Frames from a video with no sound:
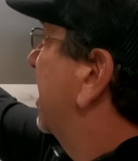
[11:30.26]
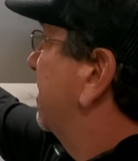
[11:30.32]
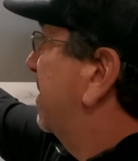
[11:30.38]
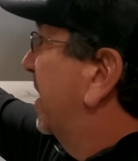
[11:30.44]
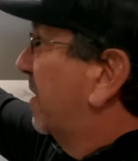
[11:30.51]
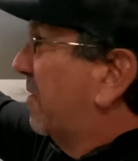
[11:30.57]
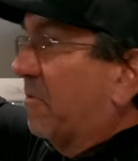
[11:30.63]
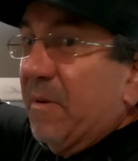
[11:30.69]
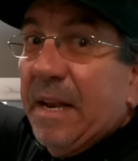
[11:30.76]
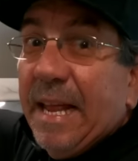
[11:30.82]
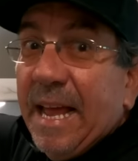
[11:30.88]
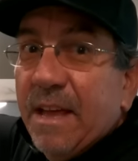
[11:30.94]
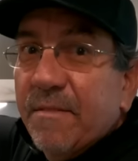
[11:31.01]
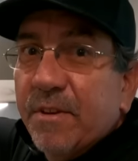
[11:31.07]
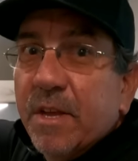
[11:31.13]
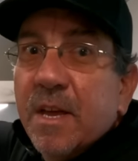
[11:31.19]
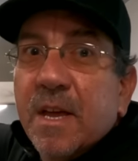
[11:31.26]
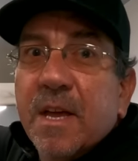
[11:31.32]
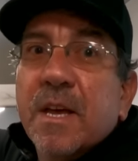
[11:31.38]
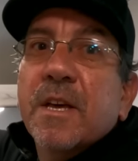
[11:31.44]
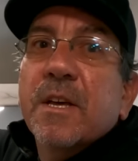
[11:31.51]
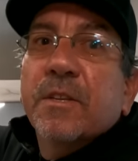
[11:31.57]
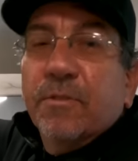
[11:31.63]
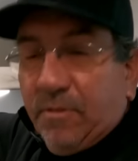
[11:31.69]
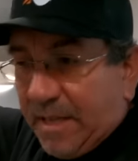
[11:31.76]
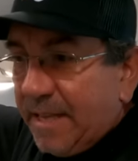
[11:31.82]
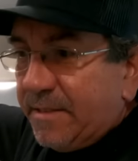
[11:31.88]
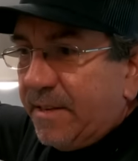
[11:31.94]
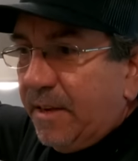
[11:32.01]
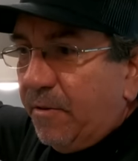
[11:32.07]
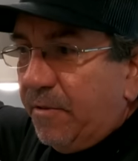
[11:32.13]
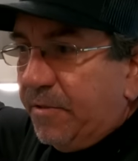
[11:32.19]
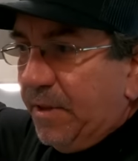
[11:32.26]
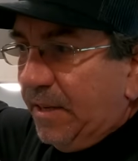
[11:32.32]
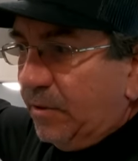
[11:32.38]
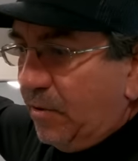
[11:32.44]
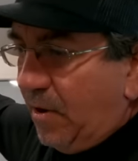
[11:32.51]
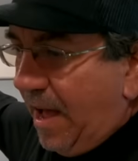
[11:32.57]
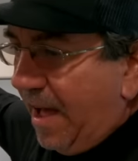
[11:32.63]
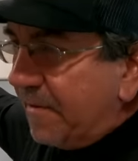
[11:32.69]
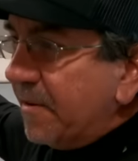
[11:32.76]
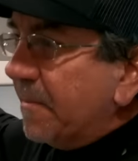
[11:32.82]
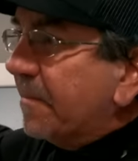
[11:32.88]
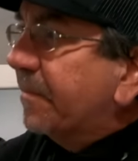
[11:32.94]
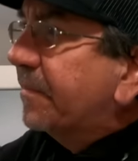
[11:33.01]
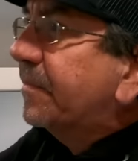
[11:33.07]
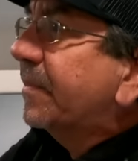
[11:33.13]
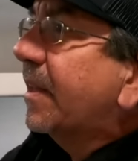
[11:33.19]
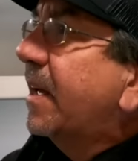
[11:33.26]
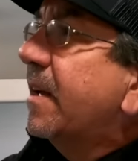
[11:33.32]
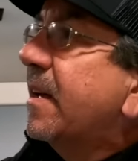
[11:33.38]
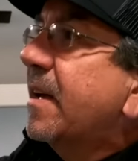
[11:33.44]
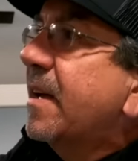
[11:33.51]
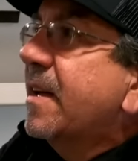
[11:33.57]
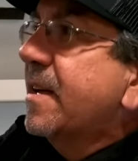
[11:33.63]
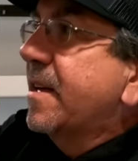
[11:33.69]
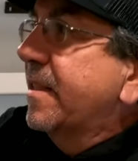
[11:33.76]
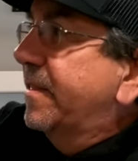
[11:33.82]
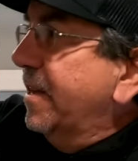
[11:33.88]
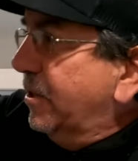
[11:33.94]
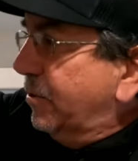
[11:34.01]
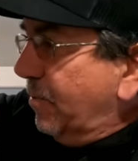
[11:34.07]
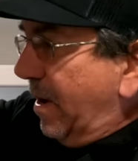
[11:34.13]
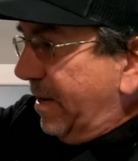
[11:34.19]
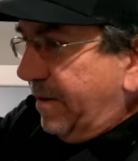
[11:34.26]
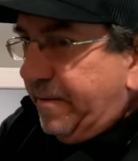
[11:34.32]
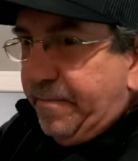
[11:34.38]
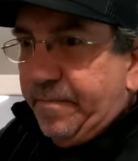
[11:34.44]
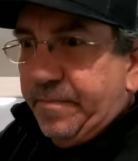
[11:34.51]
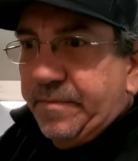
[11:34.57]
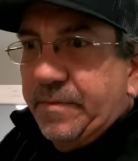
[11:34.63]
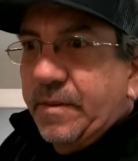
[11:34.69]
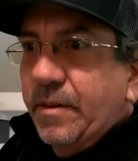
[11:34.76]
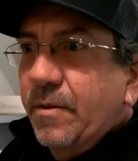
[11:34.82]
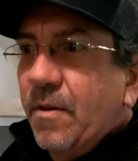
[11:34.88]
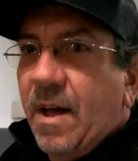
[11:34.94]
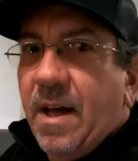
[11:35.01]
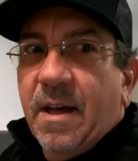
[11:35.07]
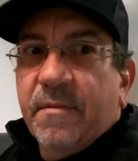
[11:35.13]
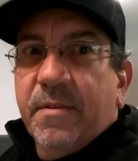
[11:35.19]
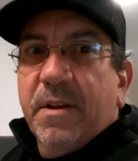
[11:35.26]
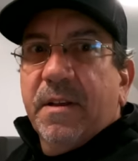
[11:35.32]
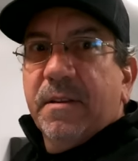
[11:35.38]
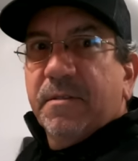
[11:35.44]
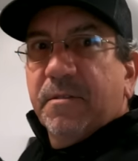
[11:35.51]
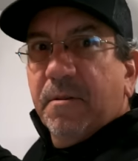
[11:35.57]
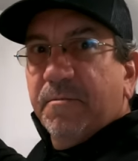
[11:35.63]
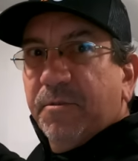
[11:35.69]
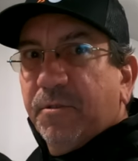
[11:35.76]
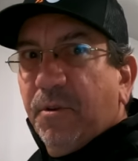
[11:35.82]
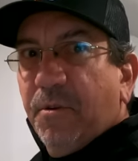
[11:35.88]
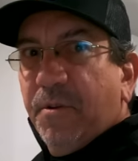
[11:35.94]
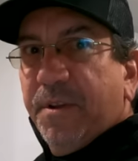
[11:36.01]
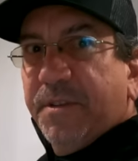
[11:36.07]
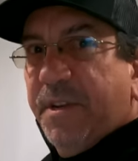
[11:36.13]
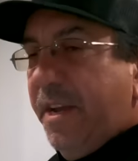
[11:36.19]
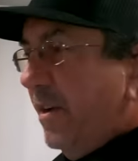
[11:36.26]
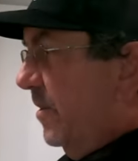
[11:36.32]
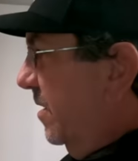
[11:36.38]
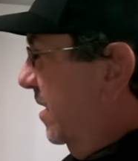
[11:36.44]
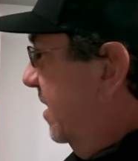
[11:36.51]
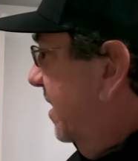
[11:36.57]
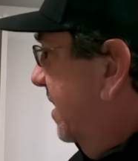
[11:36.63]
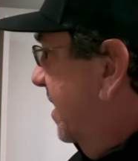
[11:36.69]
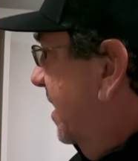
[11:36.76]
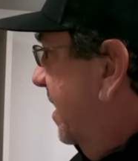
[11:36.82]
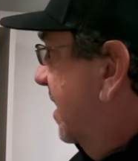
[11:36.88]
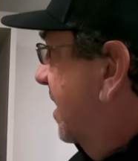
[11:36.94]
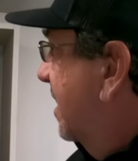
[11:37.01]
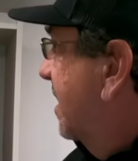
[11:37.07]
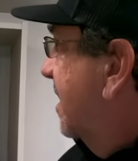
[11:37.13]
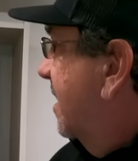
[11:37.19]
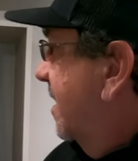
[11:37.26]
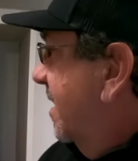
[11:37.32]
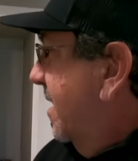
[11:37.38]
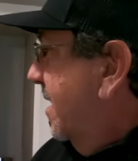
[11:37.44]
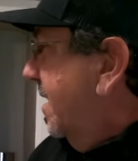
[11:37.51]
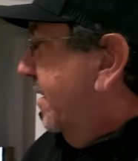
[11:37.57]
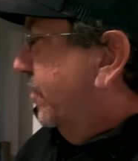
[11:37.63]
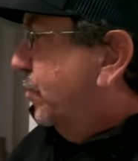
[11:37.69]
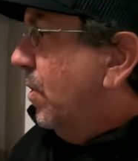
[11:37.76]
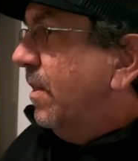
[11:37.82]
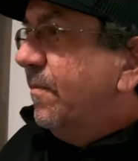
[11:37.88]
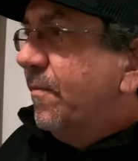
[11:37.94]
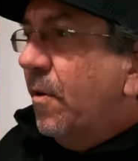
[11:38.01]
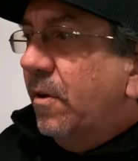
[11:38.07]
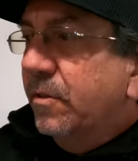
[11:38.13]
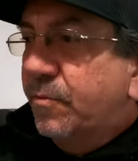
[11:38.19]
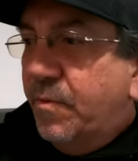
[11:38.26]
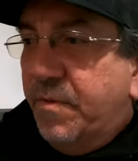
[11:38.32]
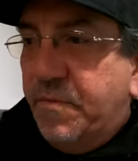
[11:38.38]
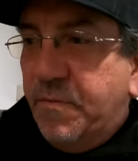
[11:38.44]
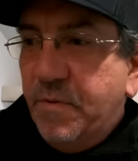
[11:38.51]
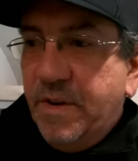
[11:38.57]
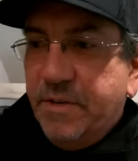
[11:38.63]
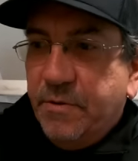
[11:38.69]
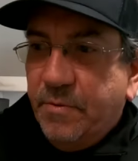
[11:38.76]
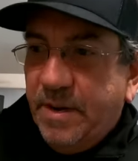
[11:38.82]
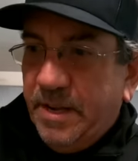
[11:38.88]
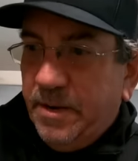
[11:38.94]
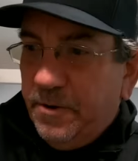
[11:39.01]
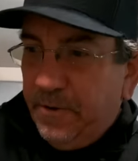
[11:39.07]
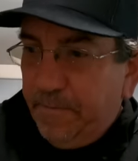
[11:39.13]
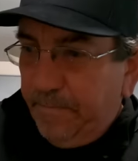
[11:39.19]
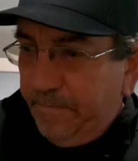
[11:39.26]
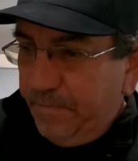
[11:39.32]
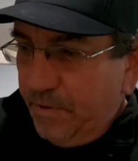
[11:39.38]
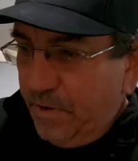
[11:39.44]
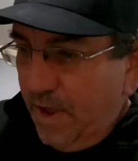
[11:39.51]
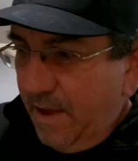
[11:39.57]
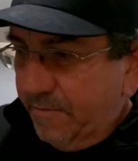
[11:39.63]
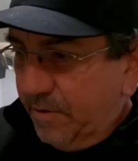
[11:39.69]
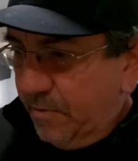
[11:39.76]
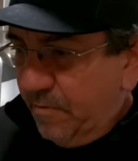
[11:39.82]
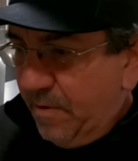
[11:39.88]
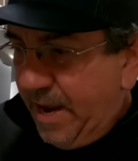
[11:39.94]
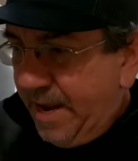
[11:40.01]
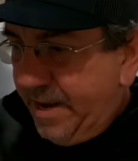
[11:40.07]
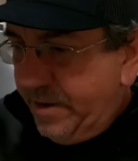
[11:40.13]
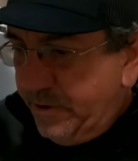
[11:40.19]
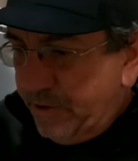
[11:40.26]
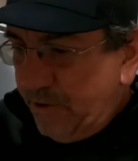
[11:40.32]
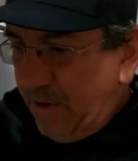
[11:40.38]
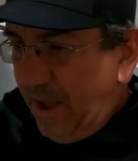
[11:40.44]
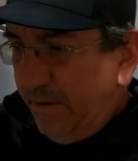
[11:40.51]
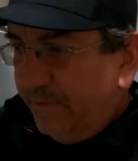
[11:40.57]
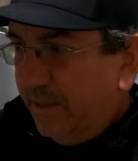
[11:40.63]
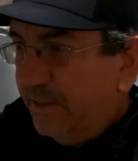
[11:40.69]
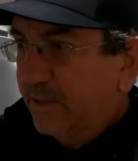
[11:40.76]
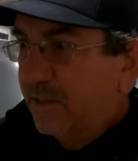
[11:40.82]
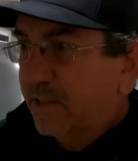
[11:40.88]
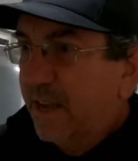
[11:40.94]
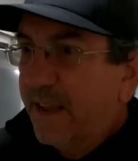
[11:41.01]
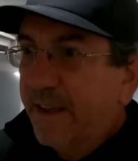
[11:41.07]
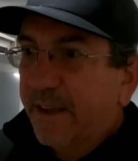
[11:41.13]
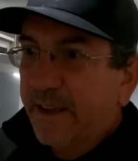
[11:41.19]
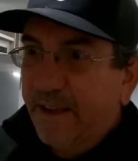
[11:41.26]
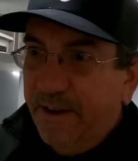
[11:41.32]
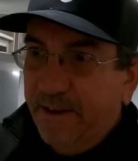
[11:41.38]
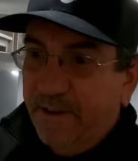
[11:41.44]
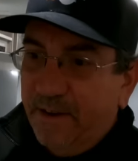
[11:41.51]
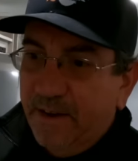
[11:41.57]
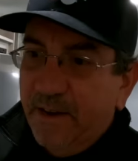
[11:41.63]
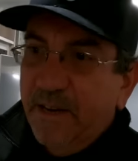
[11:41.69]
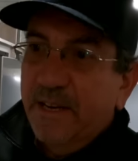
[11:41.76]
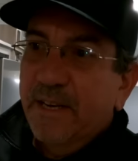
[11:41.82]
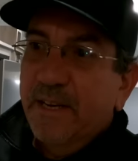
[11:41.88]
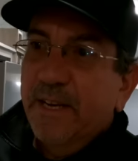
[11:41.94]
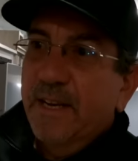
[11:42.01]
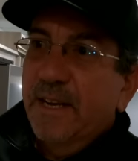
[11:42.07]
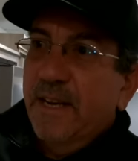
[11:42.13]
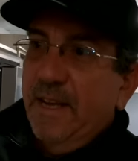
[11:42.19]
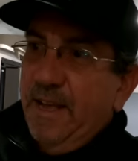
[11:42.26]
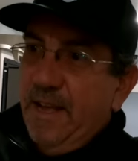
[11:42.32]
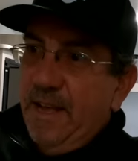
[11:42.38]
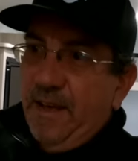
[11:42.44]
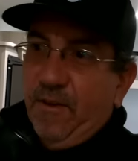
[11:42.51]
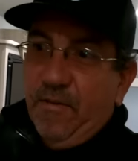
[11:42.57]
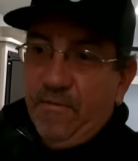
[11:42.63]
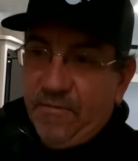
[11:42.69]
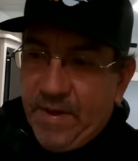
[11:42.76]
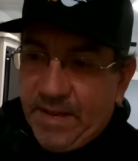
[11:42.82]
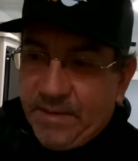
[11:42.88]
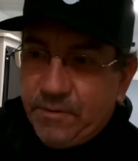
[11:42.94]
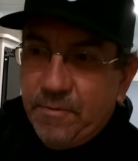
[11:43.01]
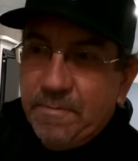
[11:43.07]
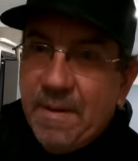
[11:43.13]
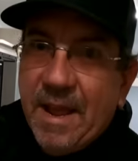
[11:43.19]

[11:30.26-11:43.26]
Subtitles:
really big or really heavy. So that's a good thing to have. This one, you have some storage here. 12-volt refrigerator, you have the range, you have the sink here, a convection